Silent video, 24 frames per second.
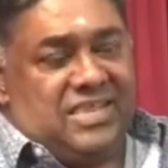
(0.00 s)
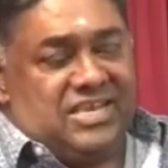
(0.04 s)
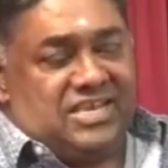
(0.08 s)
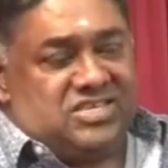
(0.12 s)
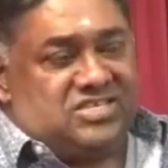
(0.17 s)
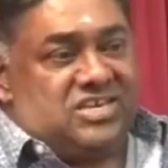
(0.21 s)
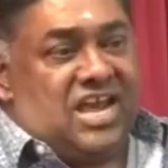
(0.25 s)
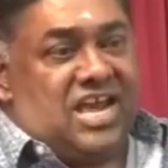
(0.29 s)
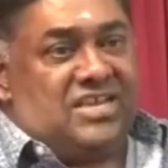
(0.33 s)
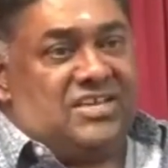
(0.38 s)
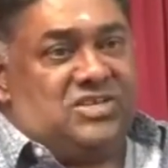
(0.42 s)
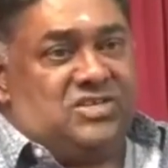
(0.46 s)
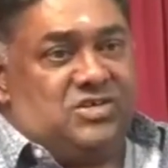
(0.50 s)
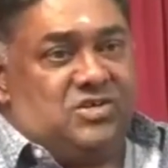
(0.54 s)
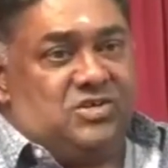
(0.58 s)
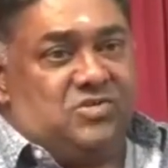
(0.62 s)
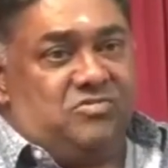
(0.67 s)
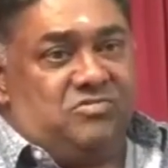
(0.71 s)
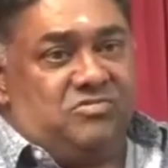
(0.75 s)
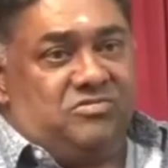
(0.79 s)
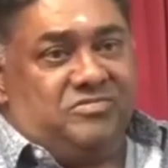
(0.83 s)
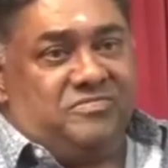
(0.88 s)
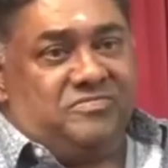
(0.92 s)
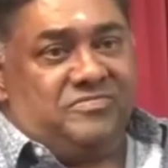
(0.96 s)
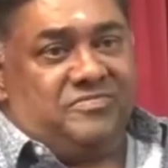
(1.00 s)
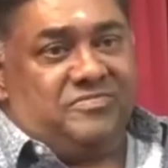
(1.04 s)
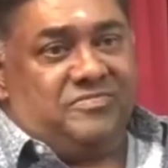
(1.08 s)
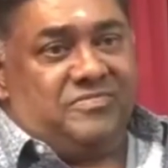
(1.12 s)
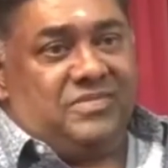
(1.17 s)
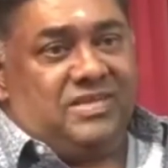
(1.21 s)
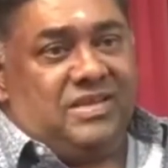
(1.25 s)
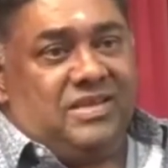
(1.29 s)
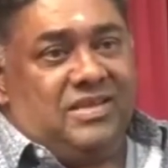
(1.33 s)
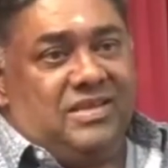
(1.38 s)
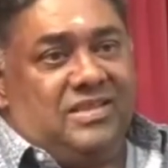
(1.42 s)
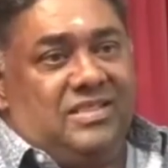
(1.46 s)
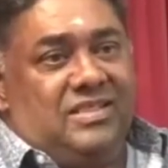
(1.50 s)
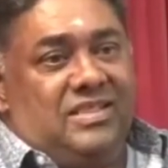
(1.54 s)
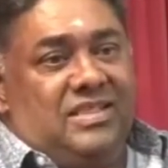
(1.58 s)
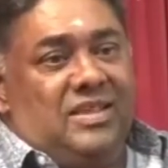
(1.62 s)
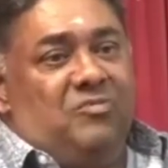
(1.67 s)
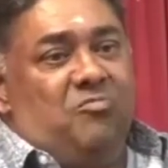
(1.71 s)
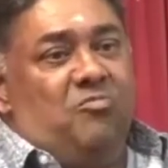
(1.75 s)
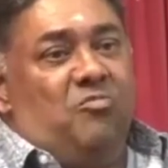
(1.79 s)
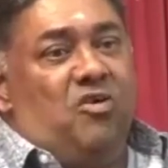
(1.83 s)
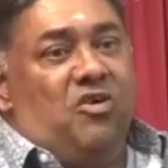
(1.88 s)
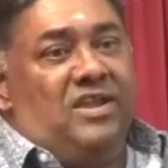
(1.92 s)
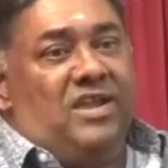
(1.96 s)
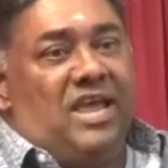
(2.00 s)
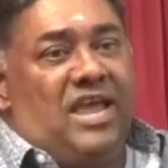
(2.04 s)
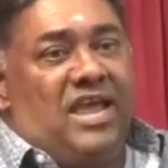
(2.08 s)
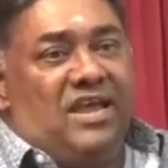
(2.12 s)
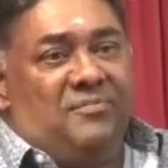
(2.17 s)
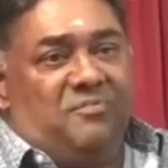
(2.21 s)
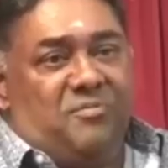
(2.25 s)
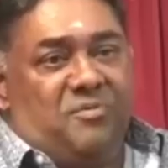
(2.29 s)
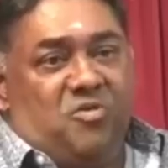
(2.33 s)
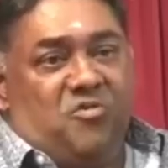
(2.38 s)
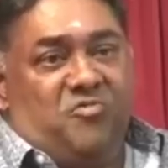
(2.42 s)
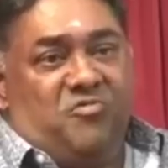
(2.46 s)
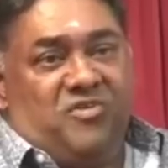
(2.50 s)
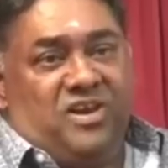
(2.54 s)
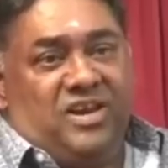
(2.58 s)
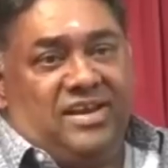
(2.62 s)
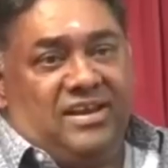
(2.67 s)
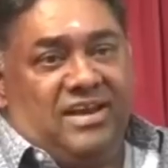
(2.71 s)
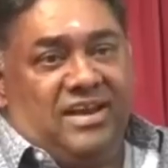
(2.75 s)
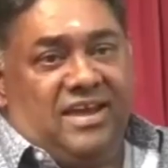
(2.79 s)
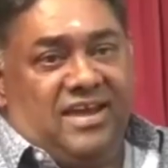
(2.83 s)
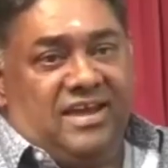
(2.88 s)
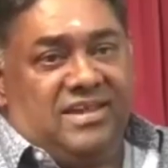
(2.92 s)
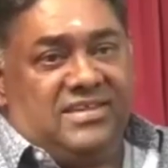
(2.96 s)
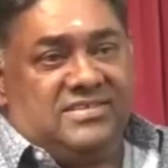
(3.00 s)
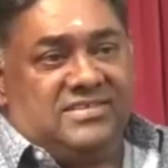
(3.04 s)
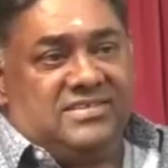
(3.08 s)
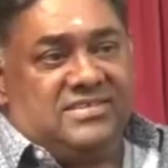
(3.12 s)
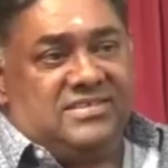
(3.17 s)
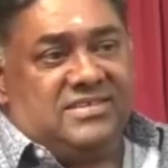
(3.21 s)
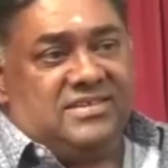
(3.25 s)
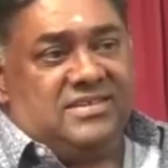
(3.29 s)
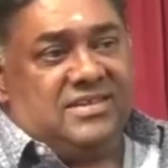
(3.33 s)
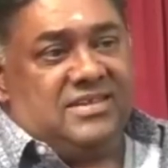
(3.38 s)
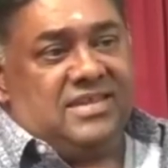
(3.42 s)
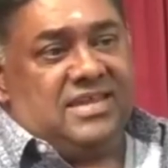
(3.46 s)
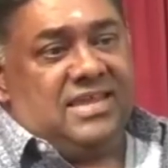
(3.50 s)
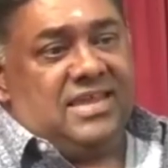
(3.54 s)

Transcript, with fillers: they charge you, they want high profile guys,